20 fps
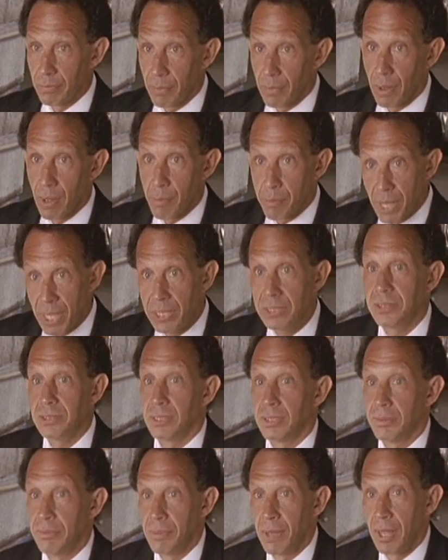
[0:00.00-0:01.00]
a
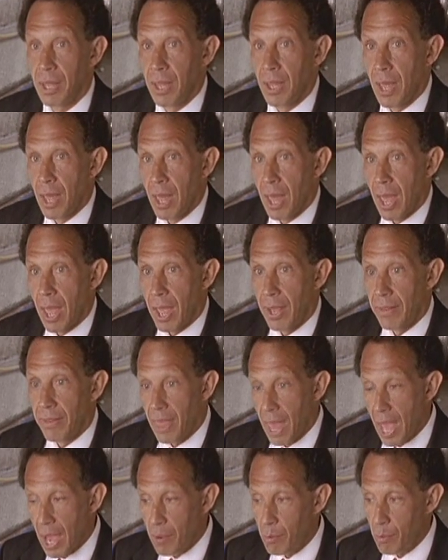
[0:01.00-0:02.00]
pendulum. And
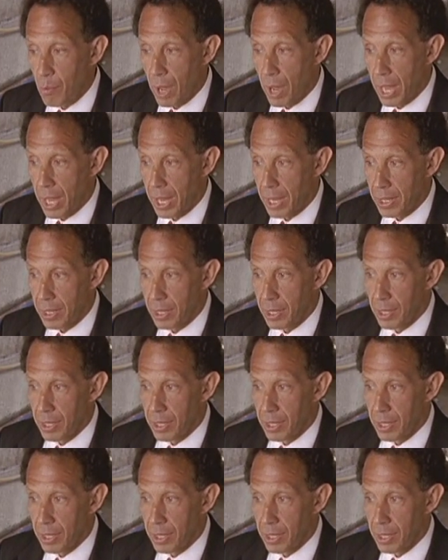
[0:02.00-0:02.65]
that way,